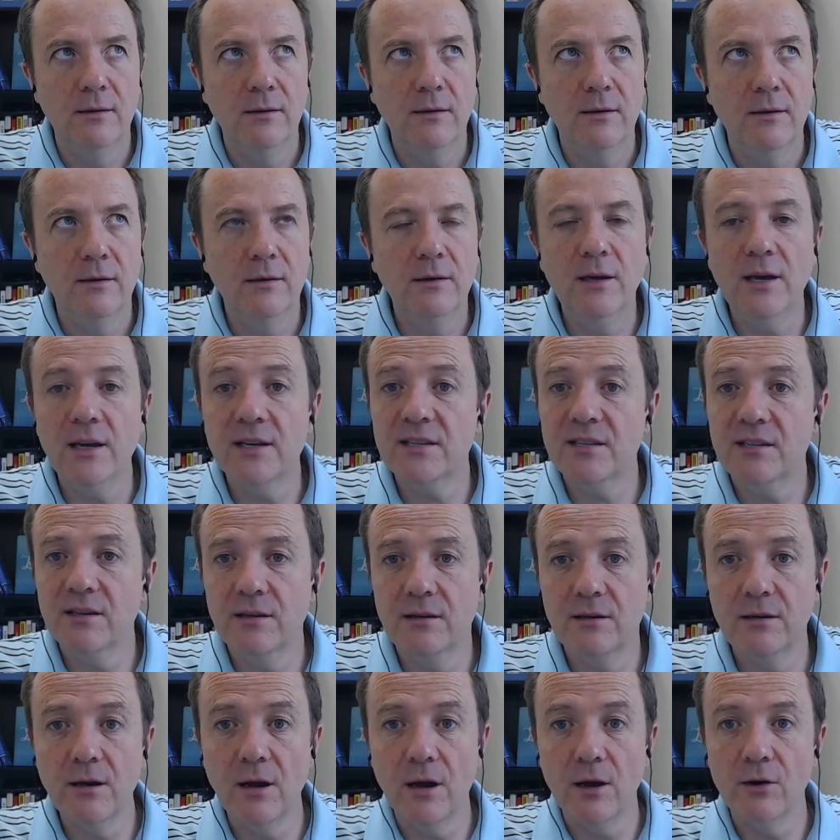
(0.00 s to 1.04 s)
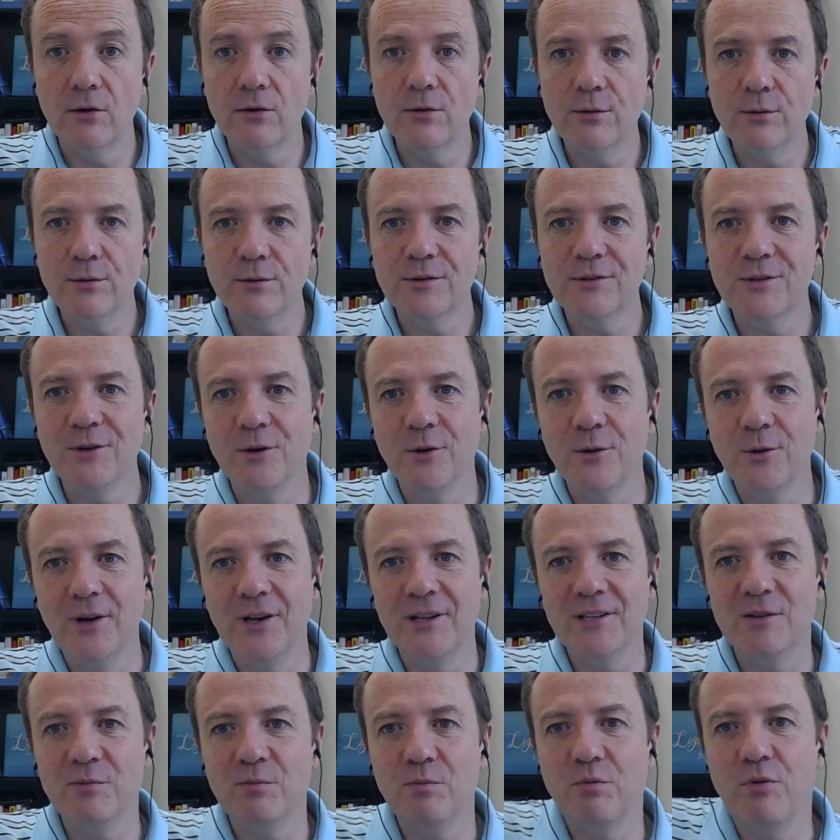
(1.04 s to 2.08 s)
Yes and no. So
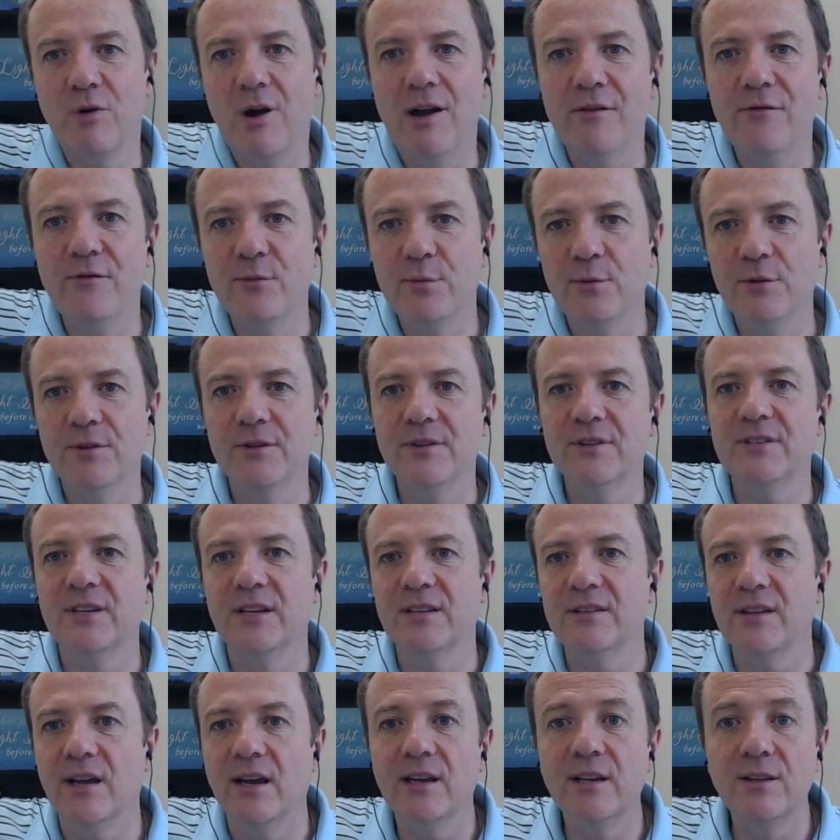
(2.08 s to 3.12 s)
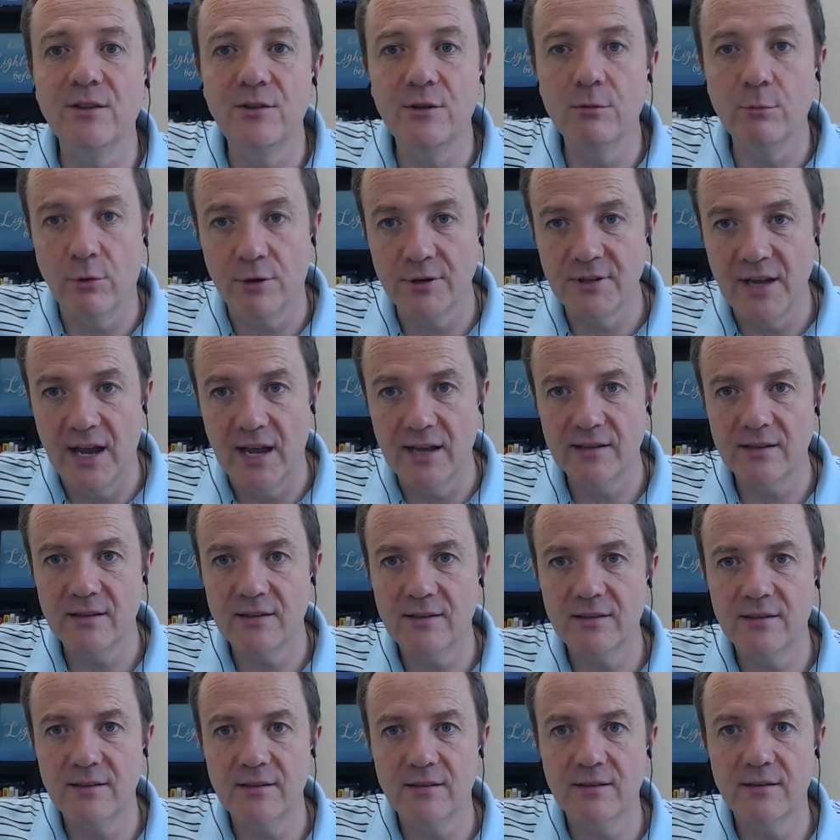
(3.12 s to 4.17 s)
it's profitable in the sense I can do more
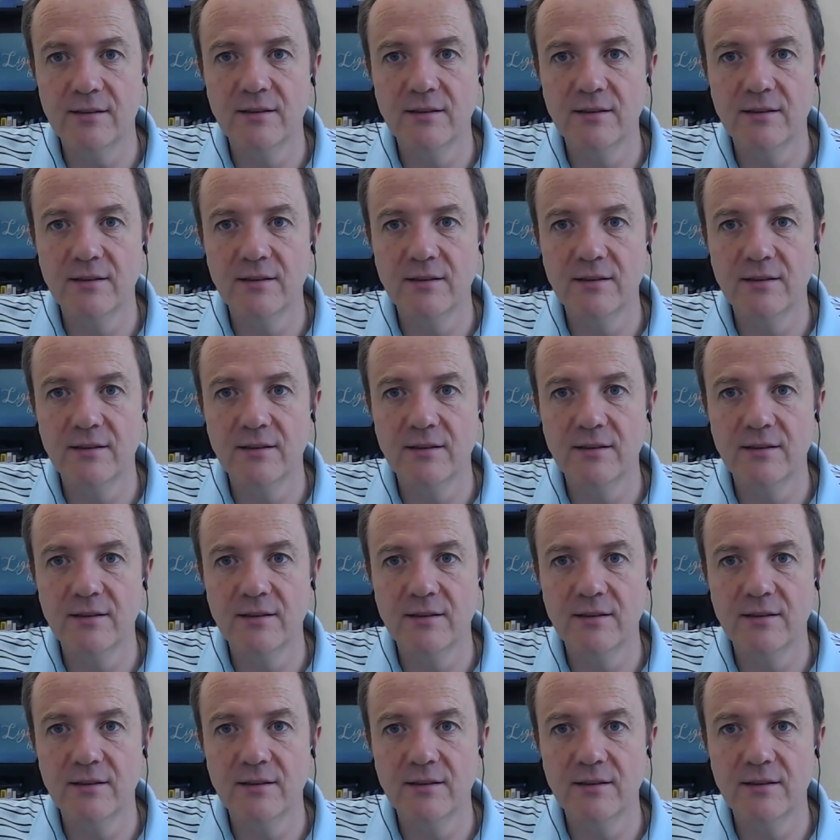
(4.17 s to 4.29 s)
tests.